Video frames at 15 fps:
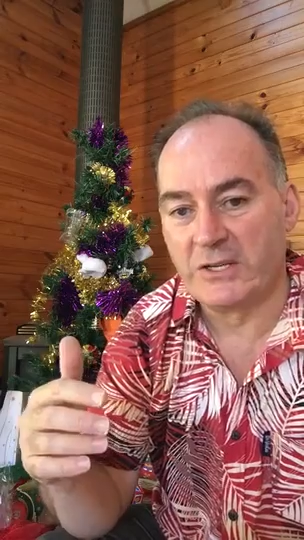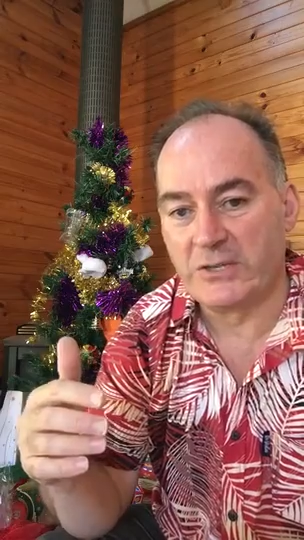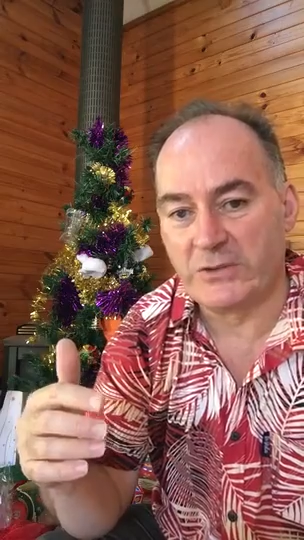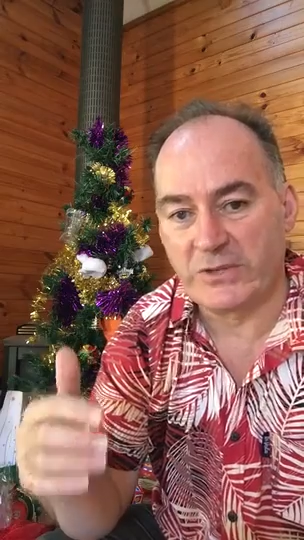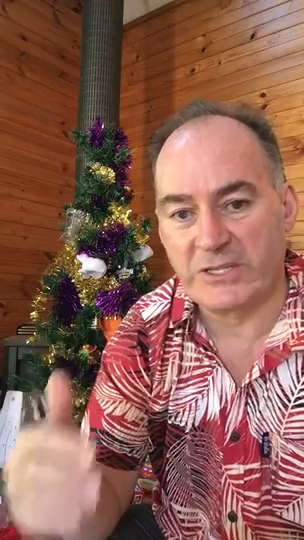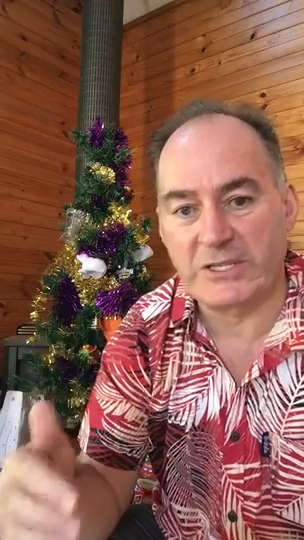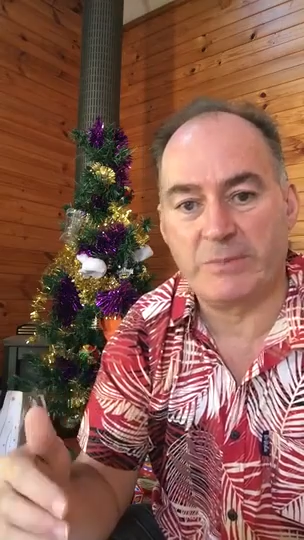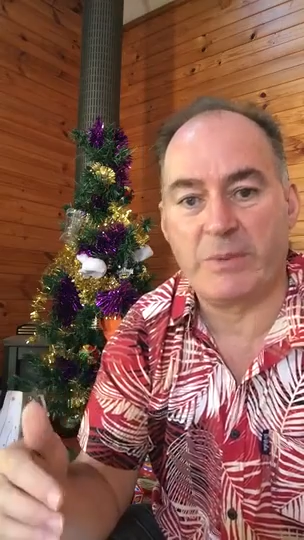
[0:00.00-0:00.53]
to
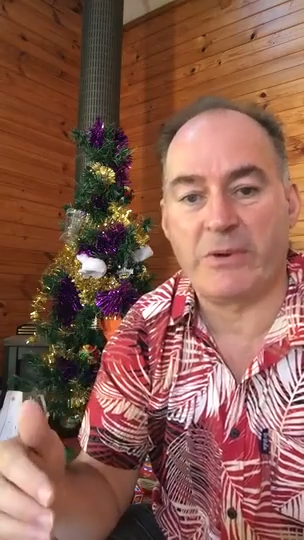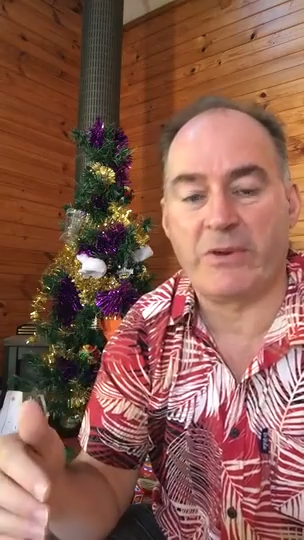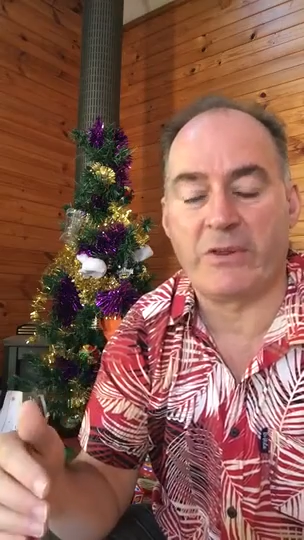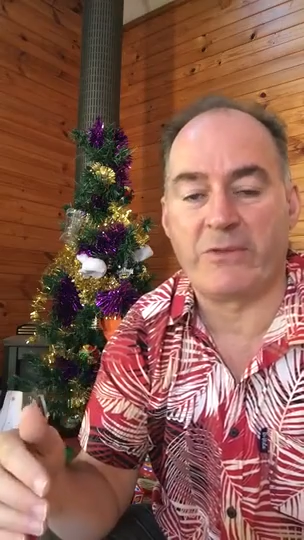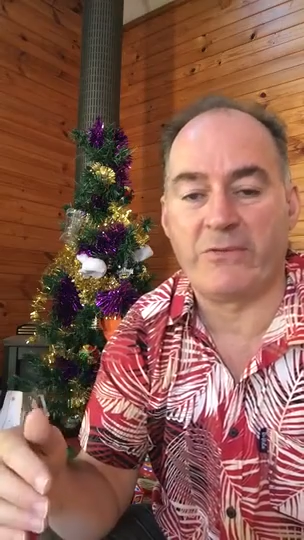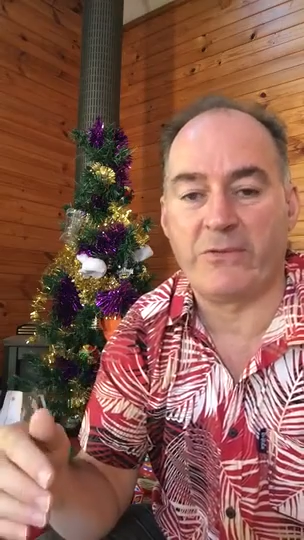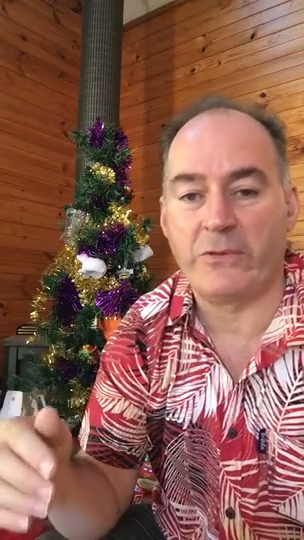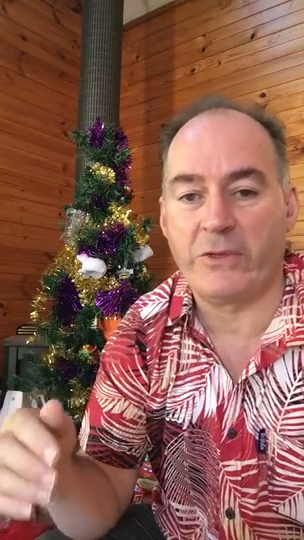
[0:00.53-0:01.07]

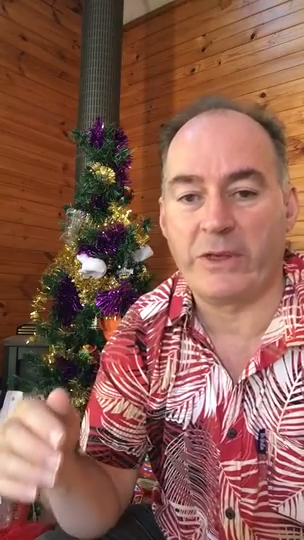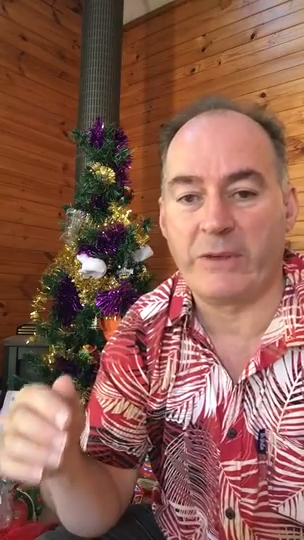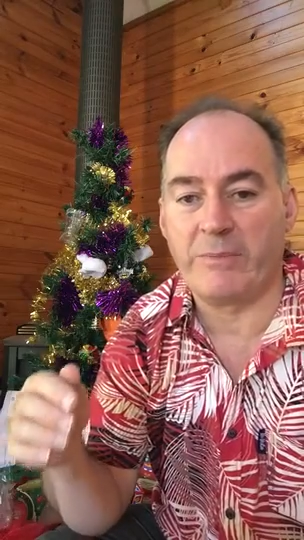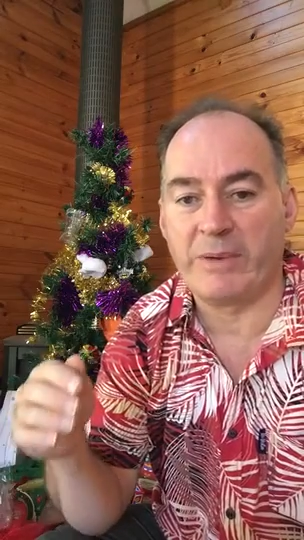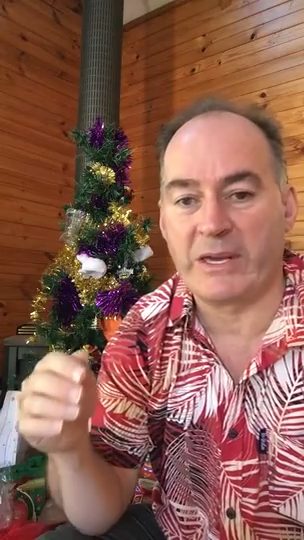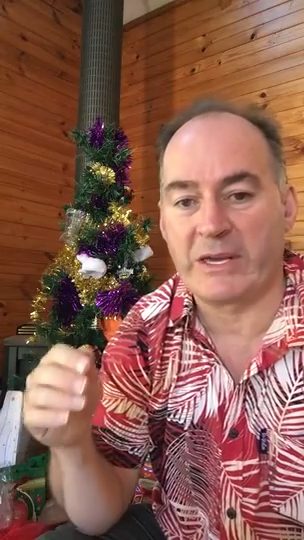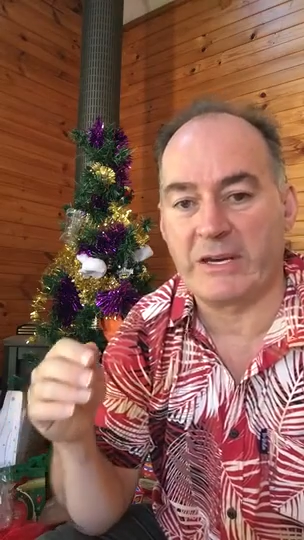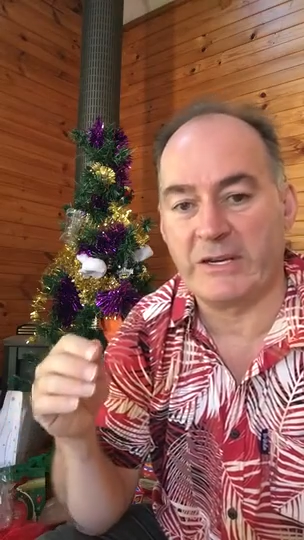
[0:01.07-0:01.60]
experience fully,
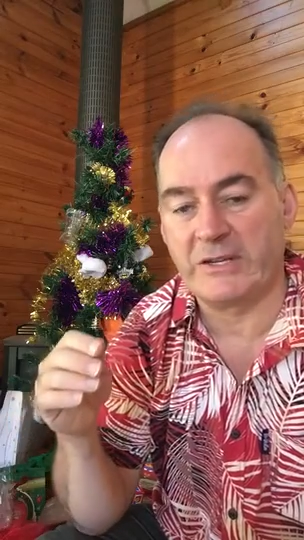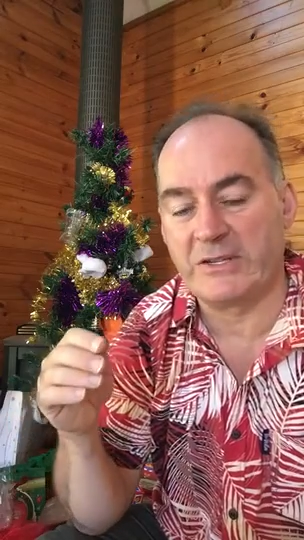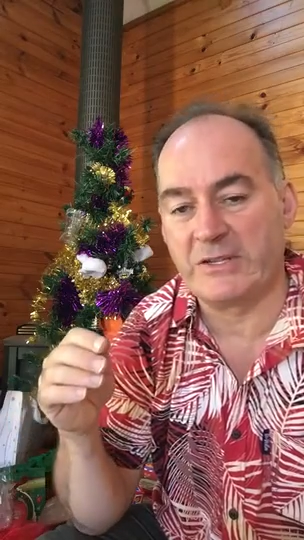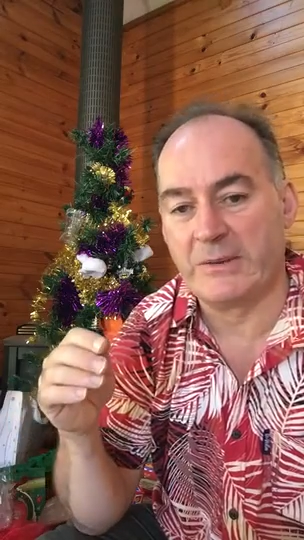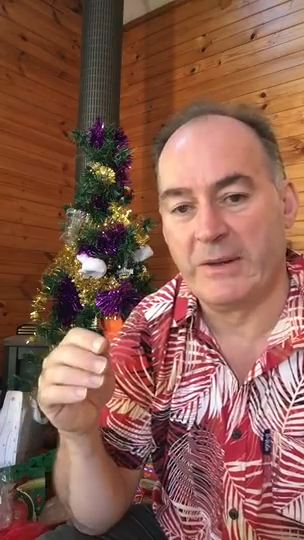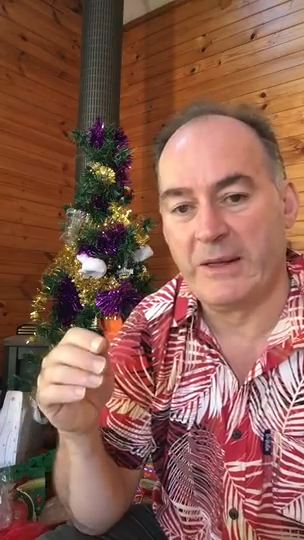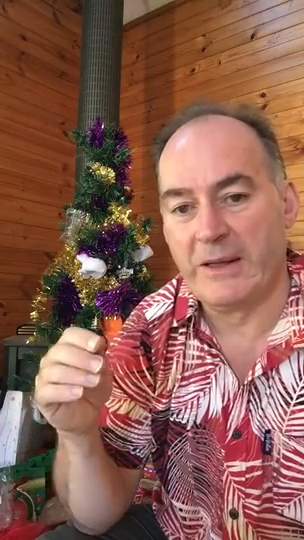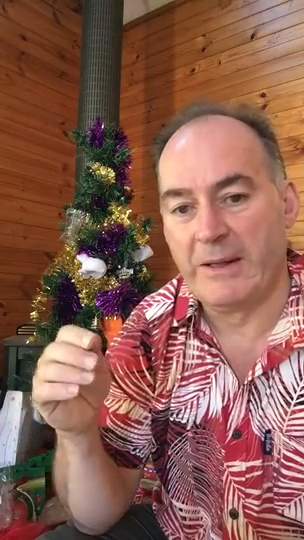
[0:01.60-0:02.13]
because